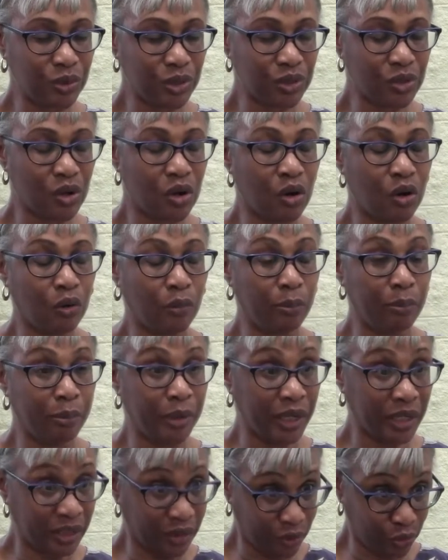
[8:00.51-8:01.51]
was called
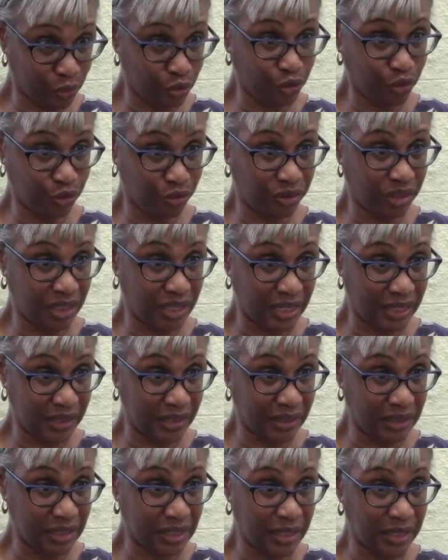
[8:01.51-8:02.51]
Butler Street
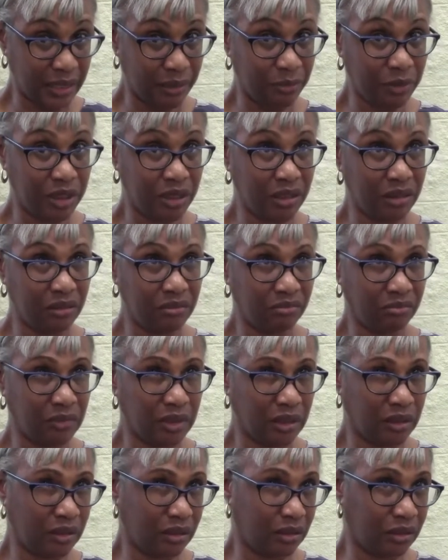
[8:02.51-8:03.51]
at the time, and then
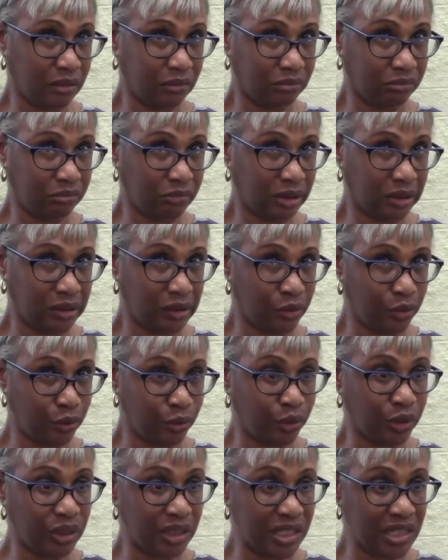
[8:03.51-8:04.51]
in the
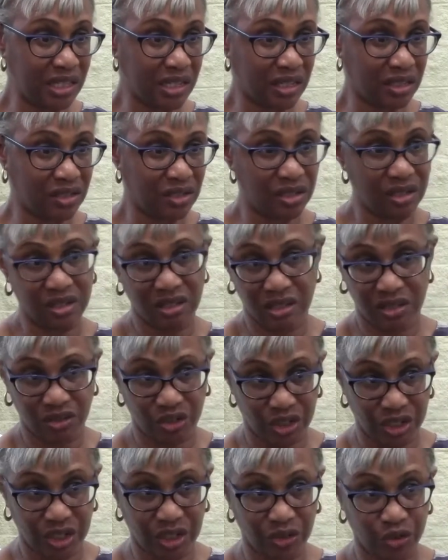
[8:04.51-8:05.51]
early 60s it
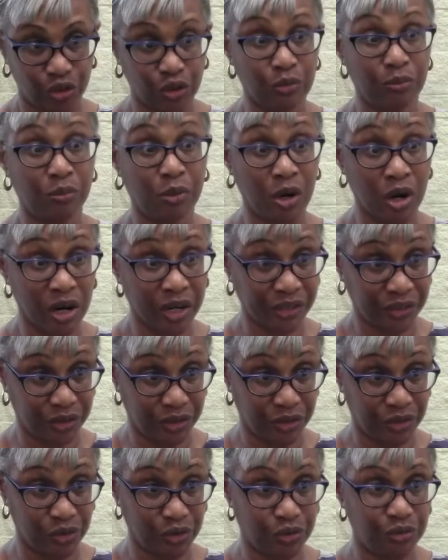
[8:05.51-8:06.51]
changed to
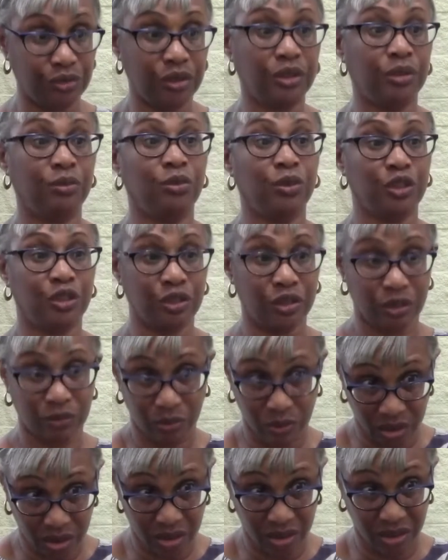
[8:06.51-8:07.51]
Barton Street, which is
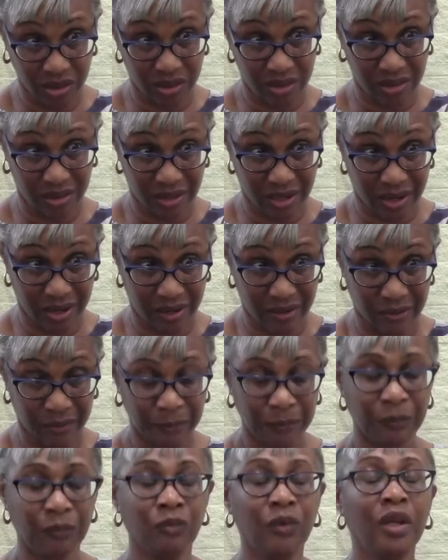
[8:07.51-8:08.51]
what it is now.
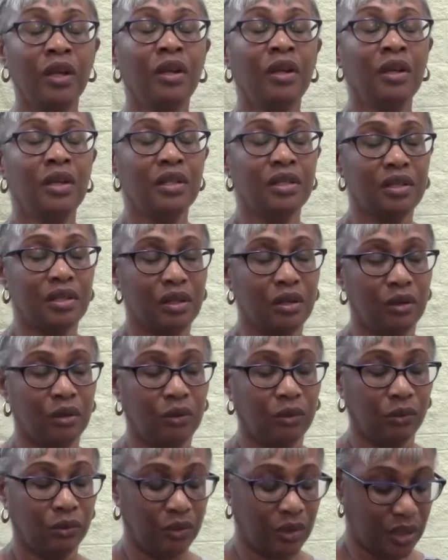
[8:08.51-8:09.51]

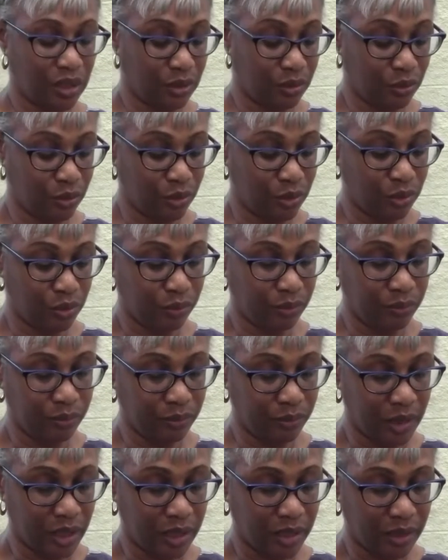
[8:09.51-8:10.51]
So there were
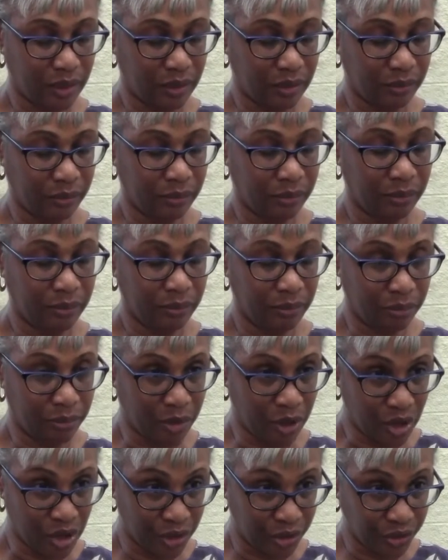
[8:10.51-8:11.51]

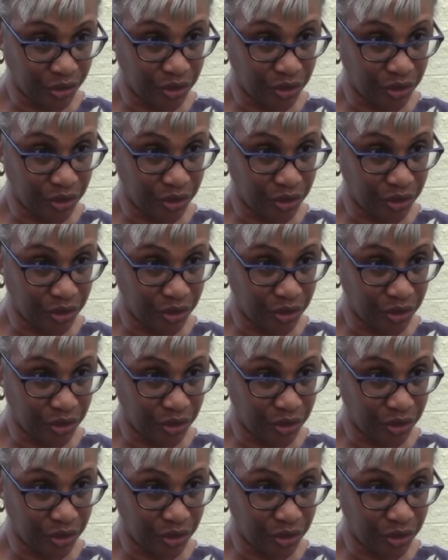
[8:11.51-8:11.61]
Barton.